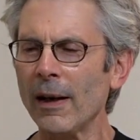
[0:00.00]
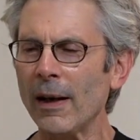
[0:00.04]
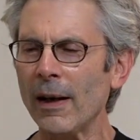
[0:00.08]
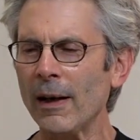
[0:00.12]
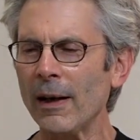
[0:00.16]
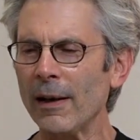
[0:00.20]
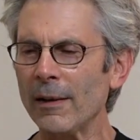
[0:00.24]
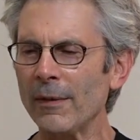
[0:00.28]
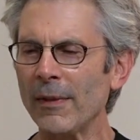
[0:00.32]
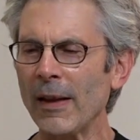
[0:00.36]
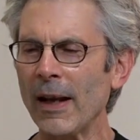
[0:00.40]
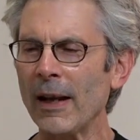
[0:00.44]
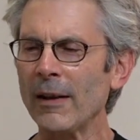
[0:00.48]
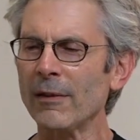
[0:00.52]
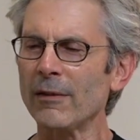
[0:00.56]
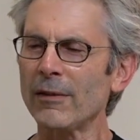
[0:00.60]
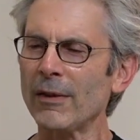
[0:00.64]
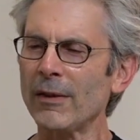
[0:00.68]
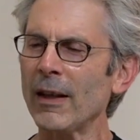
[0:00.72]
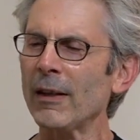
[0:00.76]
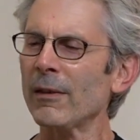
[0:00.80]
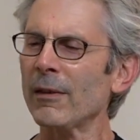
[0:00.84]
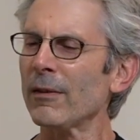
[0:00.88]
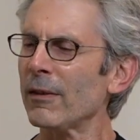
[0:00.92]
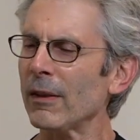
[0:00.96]
on that
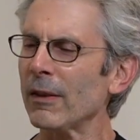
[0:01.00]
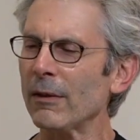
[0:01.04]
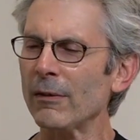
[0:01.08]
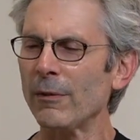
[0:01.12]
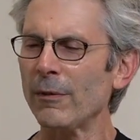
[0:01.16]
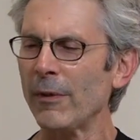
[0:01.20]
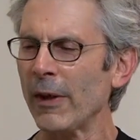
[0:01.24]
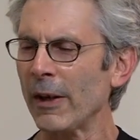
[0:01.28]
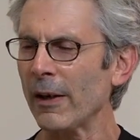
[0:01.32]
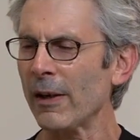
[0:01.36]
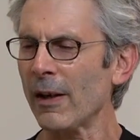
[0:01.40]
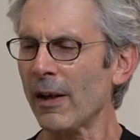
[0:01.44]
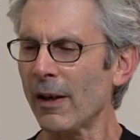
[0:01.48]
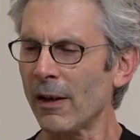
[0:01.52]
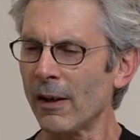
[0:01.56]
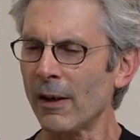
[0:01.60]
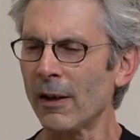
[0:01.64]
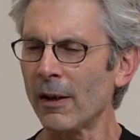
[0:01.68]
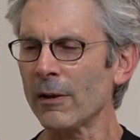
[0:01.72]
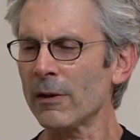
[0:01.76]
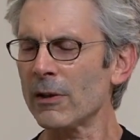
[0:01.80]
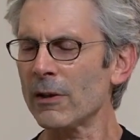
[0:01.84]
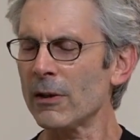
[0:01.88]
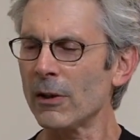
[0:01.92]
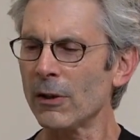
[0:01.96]
sense, it's very
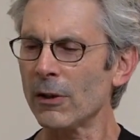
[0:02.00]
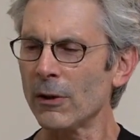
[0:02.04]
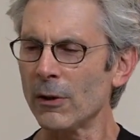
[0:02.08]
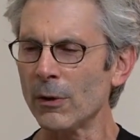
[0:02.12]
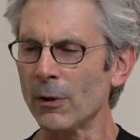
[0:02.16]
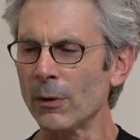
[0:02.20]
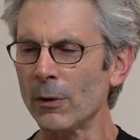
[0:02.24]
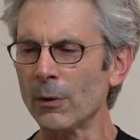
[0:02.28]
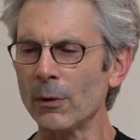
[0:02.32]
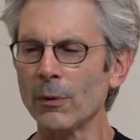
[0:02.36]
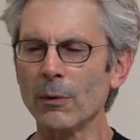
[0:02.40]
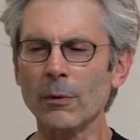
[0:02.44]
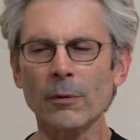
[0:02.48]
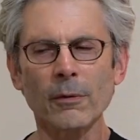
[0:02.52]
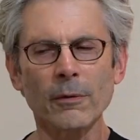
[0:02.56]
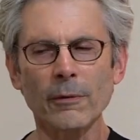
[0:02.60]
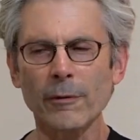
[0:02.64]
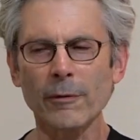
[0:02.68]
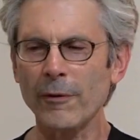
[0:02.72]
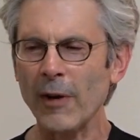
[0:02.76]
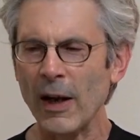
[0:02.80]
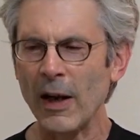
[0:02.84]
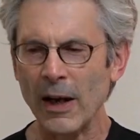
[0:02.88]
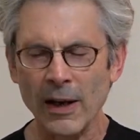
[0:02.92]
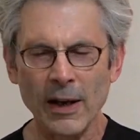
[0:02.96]
hard to
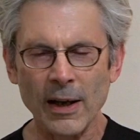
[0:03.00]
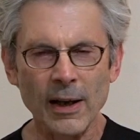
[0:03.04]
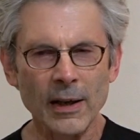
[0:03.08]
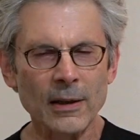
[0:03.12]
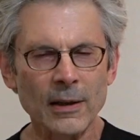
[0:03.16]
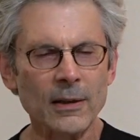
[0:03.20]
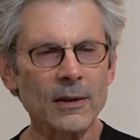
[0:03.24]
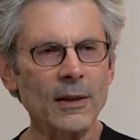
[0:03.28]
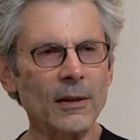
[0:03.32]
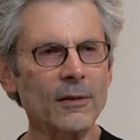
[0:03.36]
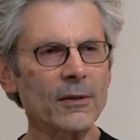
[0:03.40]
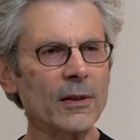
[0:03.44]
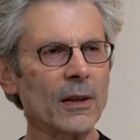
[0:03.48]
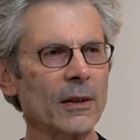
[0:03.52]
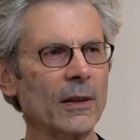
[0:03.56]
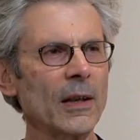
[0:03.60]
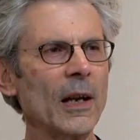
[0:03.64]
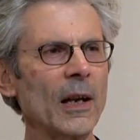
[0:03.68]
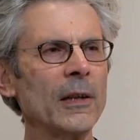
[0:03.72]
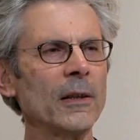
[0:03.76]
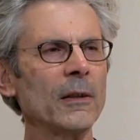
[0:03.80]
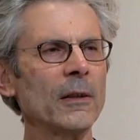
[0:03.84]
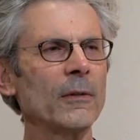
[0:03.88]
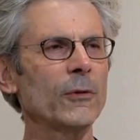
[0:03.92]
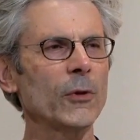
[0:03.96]
find. It's
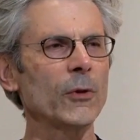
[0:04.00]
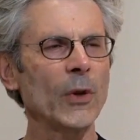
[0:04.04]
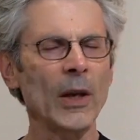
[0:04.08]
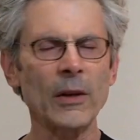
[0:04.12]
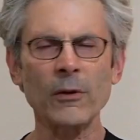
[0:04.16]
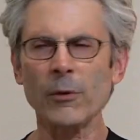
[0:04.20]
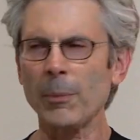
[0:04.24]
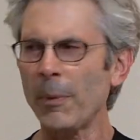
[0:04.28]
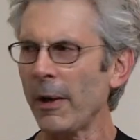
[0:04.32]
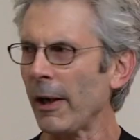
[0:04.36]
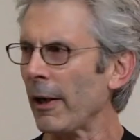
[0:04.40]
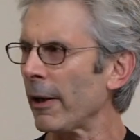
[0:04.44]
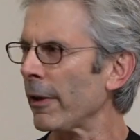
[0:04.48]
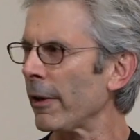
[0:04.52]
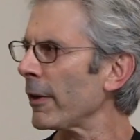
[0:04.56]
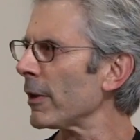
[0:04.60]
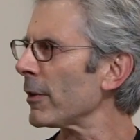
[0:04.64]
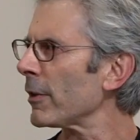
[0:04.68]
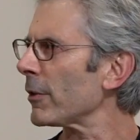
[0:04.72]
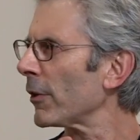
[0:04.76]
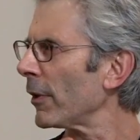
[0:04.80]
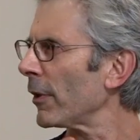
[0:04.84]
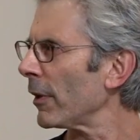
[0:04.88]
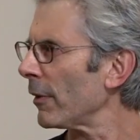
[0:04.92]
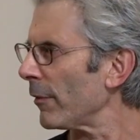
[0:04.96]
kind of
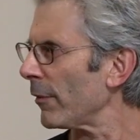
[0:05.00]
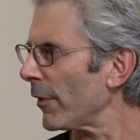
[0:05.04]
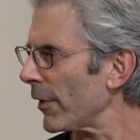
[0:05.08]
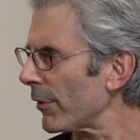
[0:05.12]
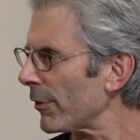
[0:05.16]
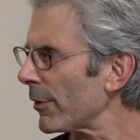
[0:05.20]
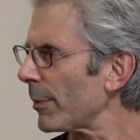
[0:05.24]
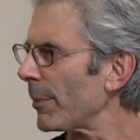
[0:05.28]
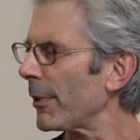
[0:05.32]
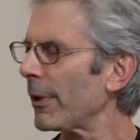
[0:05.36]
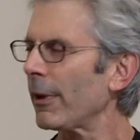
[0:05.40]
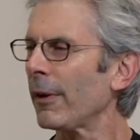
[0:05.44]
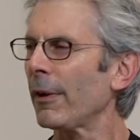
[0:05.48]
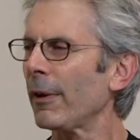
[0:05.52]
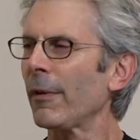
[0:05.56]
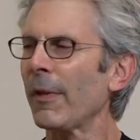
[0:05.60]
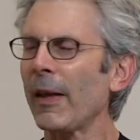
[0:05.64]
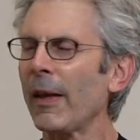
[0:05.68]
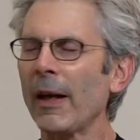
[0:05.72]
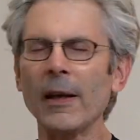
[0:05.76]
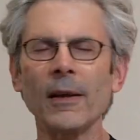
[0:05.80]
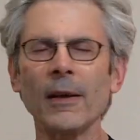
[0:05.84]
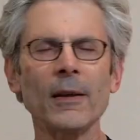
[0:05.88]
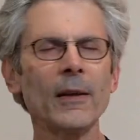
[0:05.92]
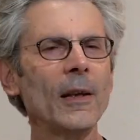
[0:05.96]
transparent or invisible,
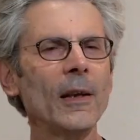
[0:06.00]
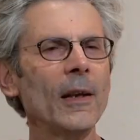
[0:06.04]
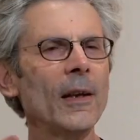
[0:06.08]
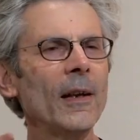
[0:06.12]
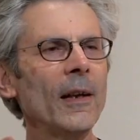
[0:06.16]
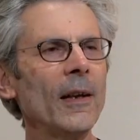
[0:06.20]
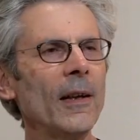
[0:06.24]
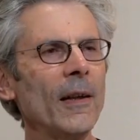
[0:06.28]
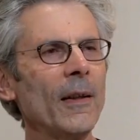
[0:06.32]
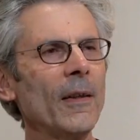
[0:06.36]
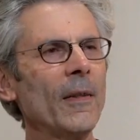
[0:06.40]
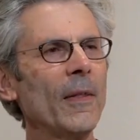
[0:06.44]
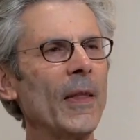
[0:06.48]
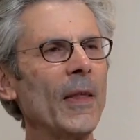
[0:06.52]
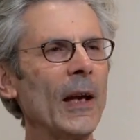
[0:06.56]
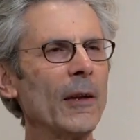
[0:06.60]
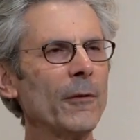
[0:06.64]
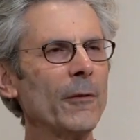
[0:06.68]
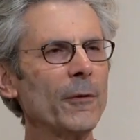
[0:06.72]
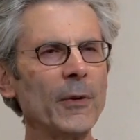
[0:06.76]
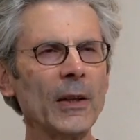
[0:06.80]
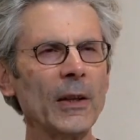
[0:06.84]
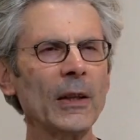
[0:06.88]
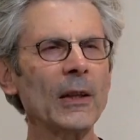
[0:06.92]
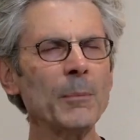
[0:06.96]
that,
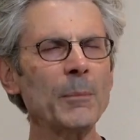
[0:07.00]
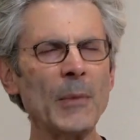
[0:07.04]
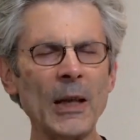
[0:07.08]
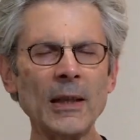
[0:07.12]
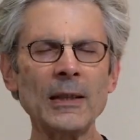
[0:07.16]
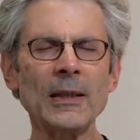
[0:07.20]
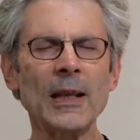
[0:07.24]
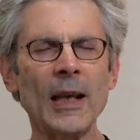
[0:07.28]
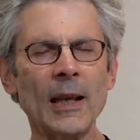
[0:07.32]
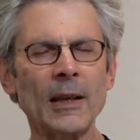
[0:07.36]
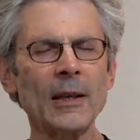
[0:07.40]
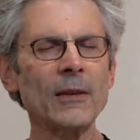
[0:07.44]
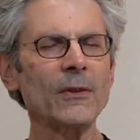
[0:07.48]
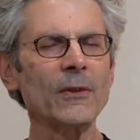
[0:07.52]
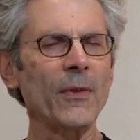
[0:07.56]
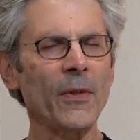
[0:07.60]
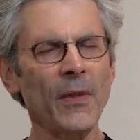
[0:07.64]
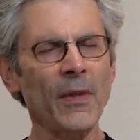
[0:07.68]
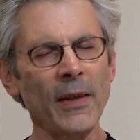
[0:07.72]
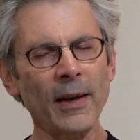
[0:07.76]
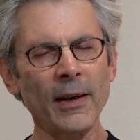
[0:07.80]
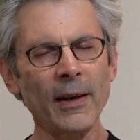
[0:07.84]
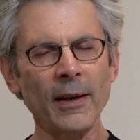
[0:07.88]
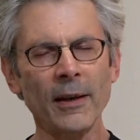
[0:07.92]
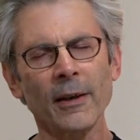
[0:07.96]
that feeling, and yet it's
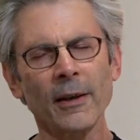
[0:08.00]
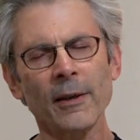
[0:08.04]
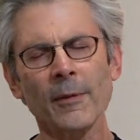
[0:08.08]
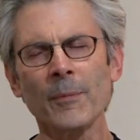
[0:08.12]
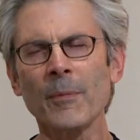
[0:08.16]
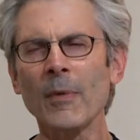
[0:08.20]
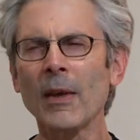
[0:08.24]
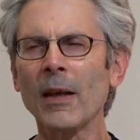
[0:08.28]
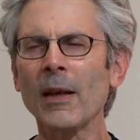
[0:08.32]
there.